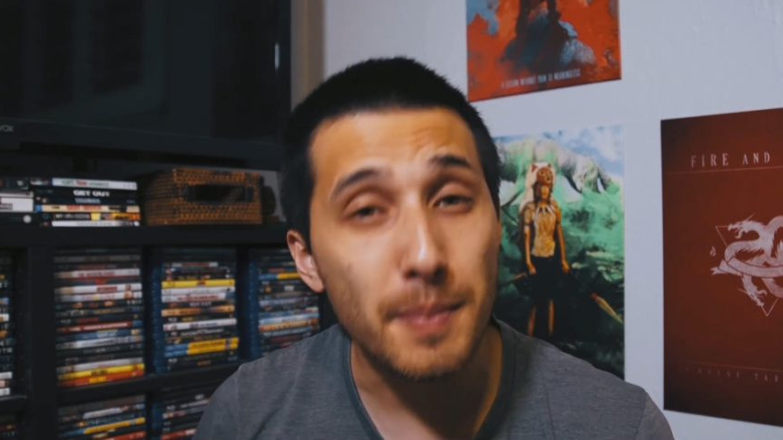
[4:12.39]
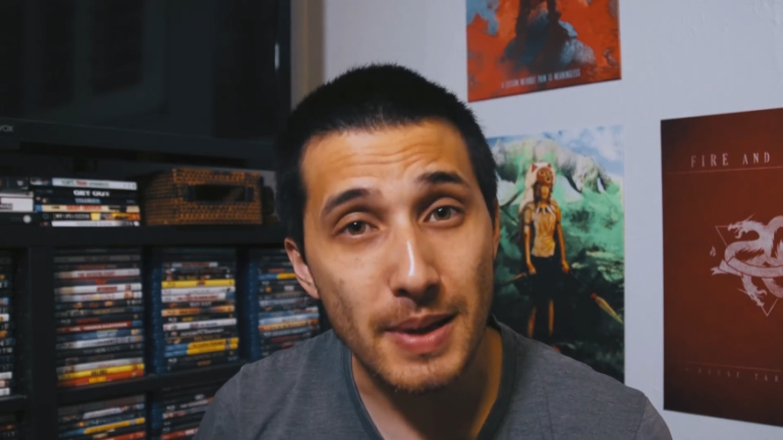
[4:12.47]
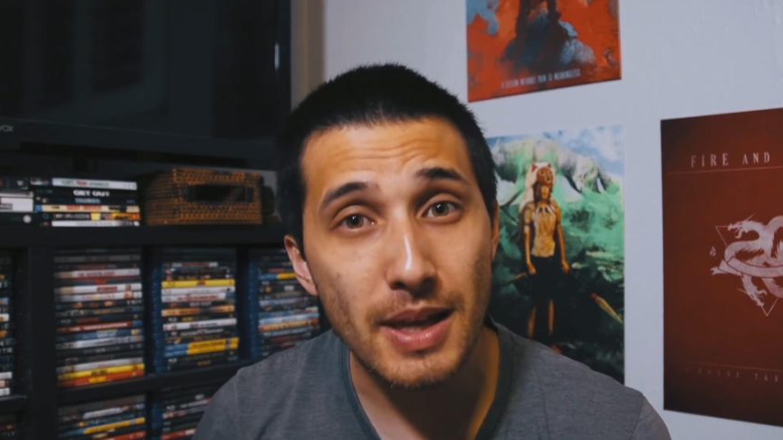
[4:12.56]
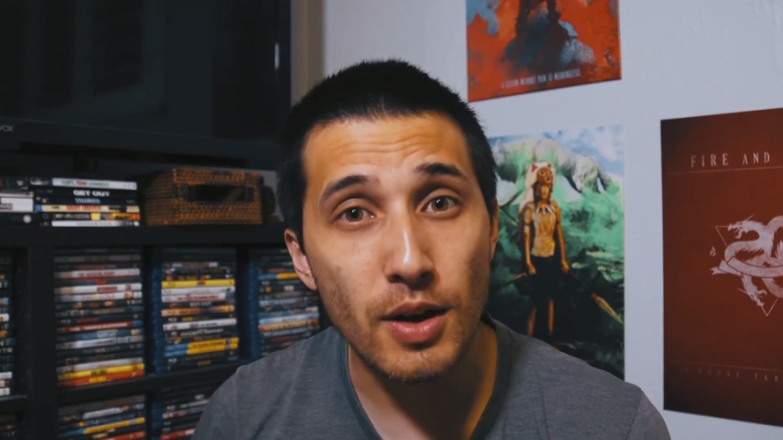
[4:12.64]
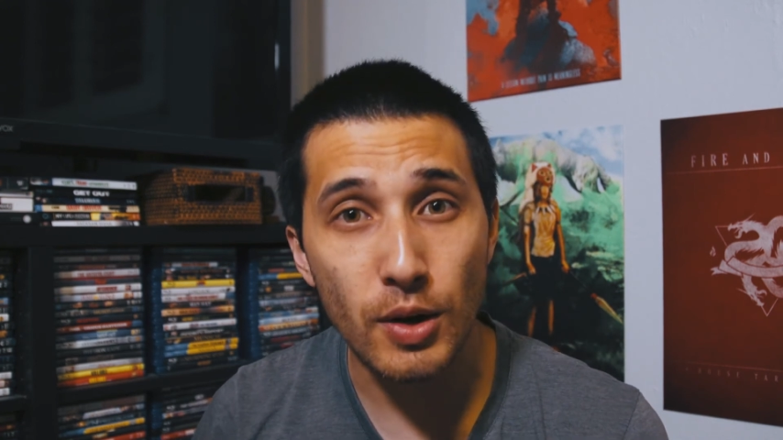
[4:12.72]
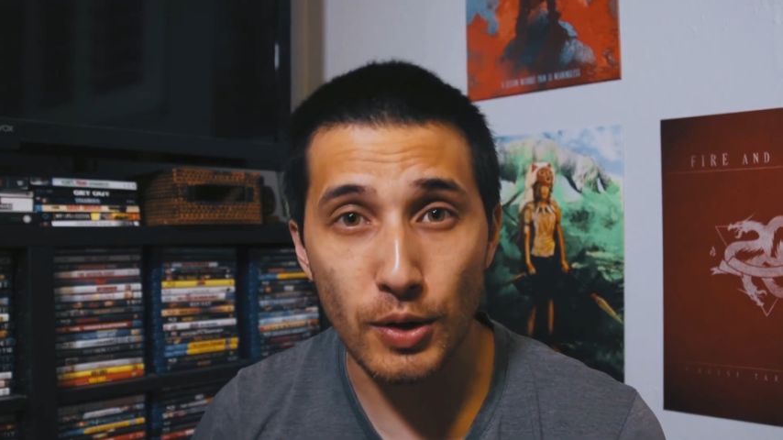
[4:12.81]

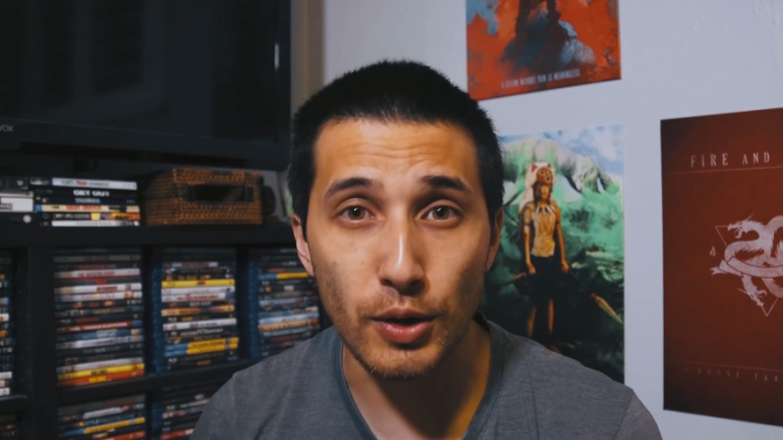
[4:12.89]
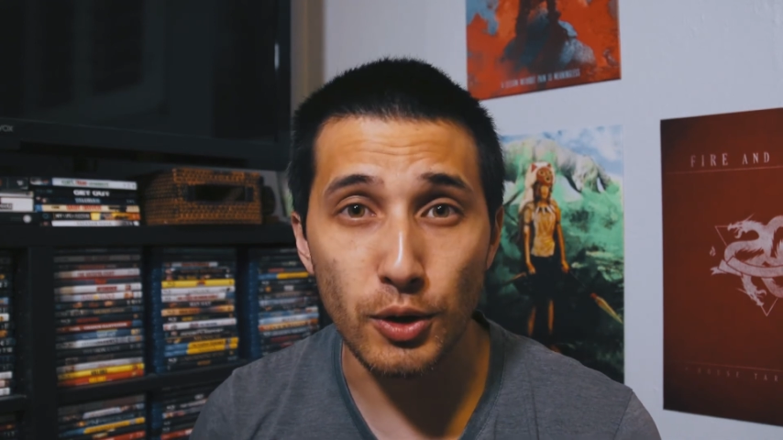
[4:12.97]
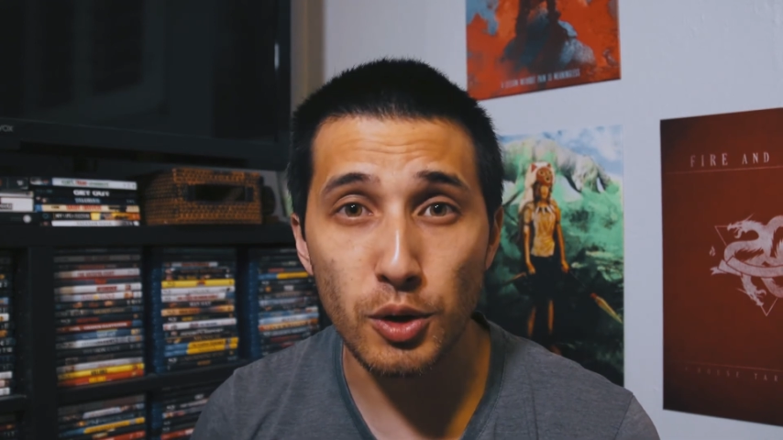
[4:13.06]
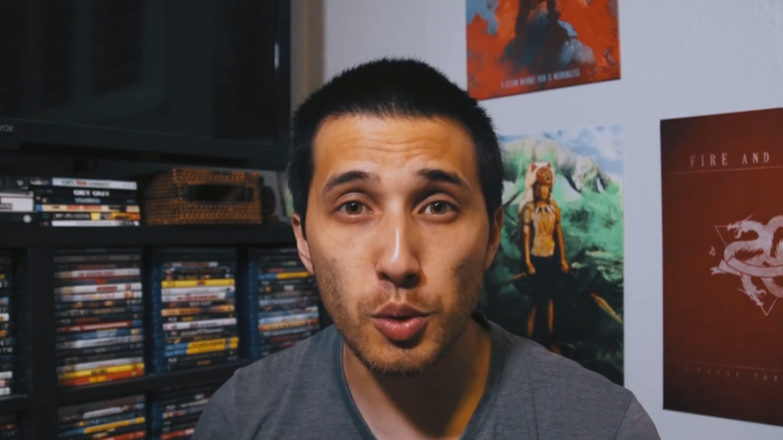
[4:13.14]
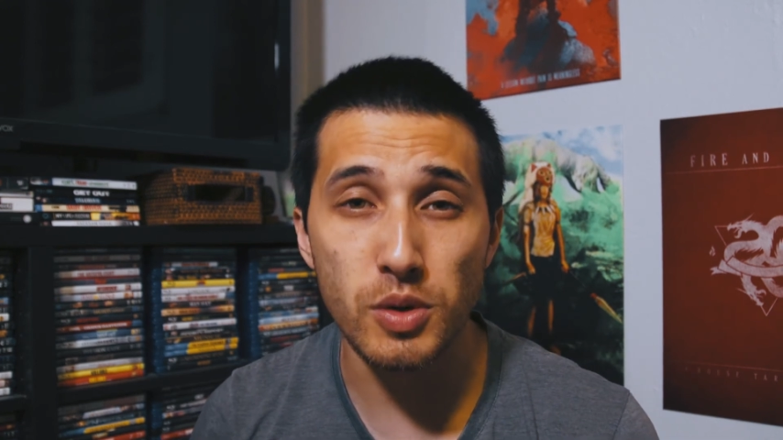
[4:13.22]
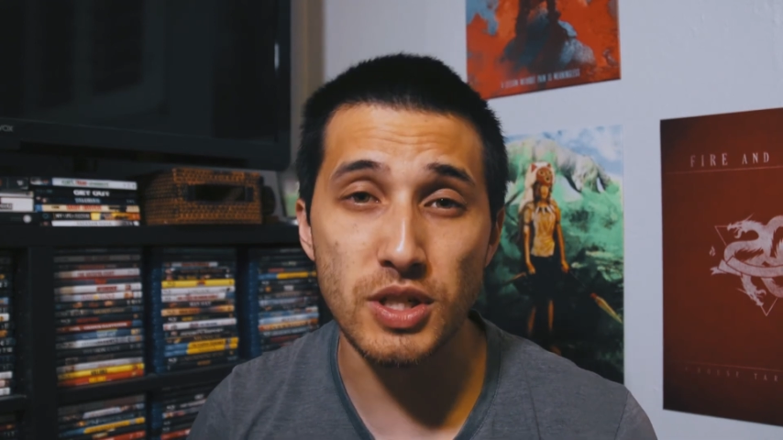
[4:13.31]
big
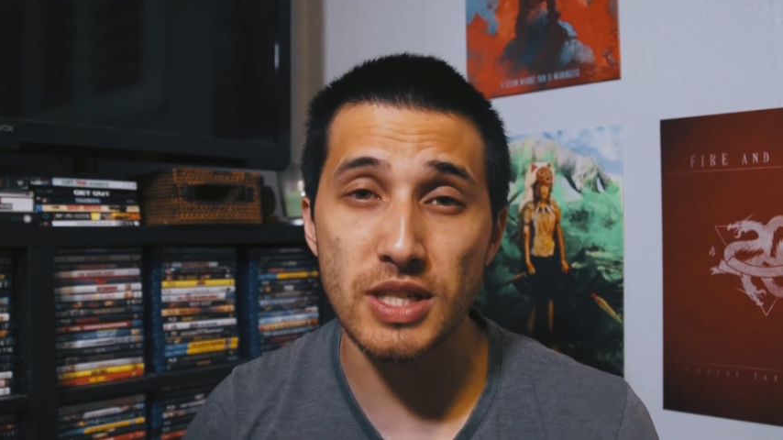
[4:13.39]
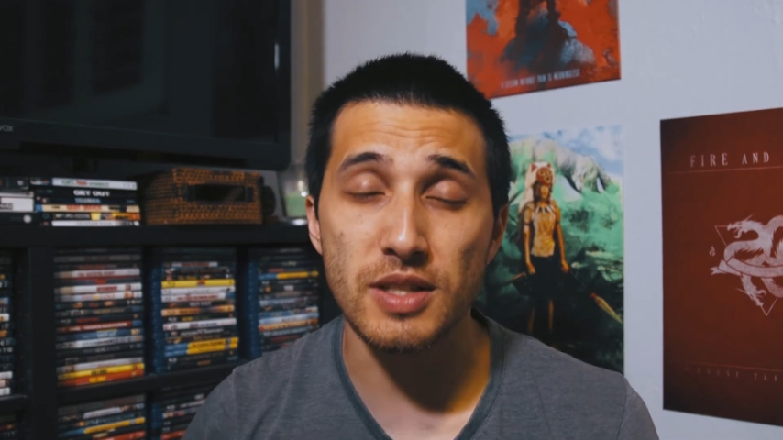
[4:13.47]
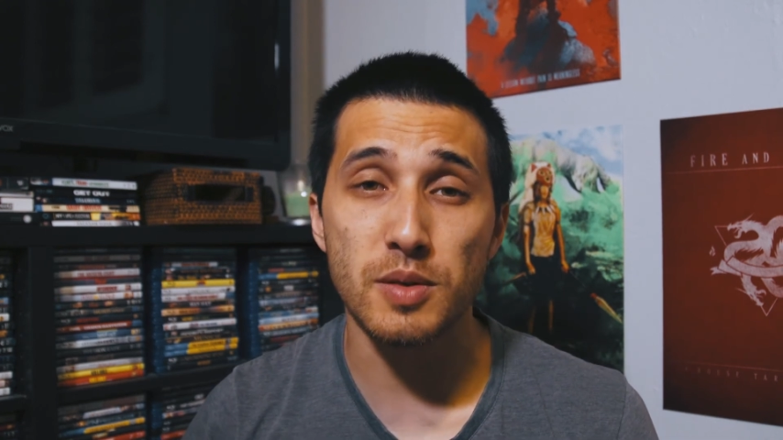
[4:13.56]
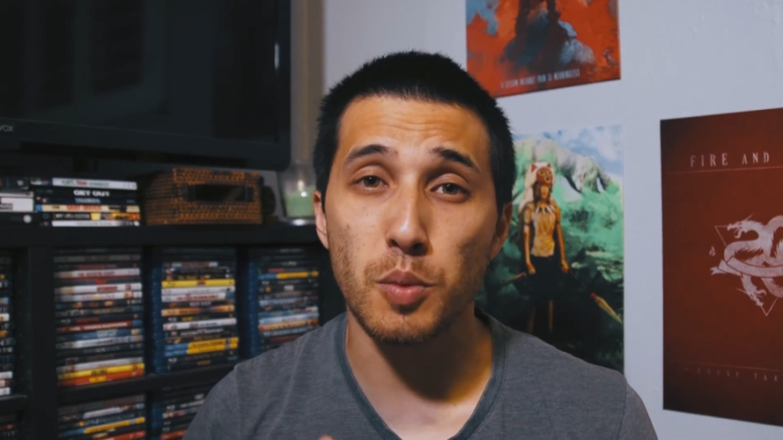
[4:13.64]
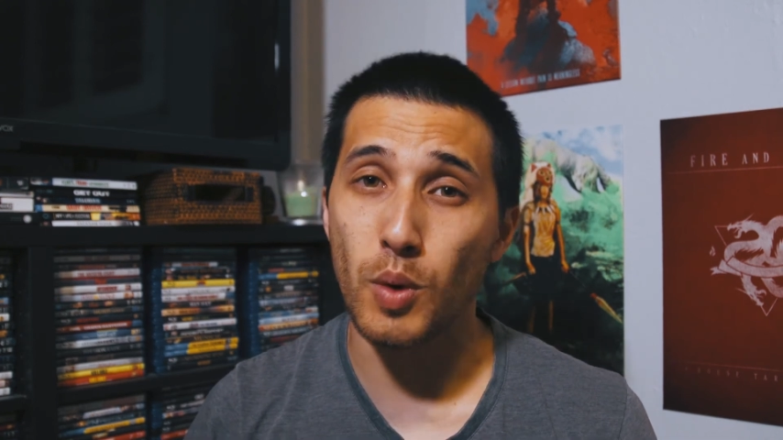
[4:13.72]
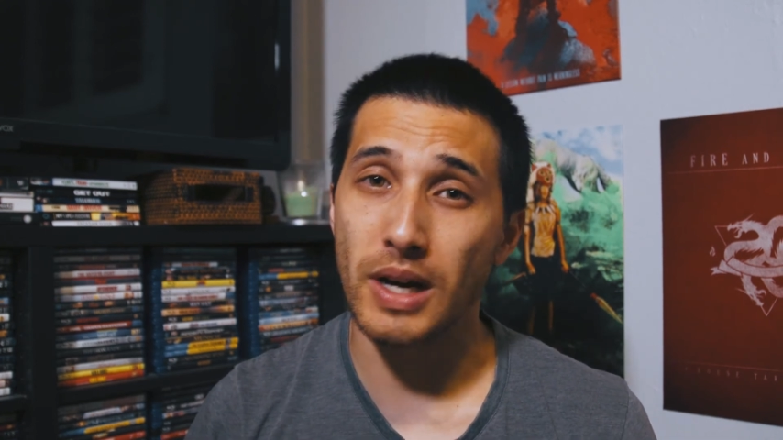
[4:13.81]
hurdle, which
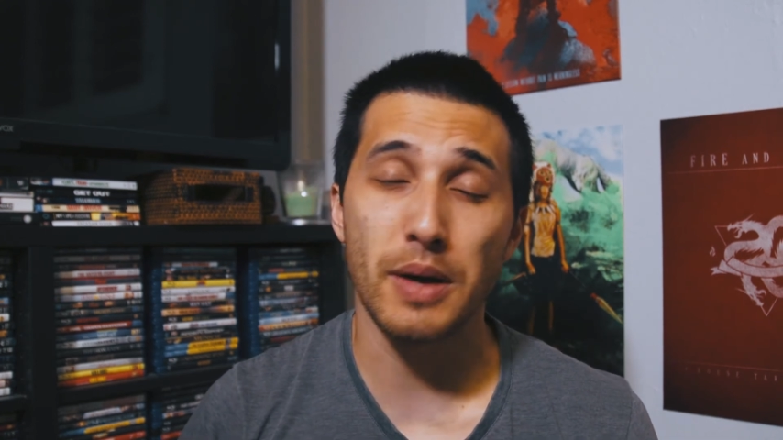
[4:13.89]
is what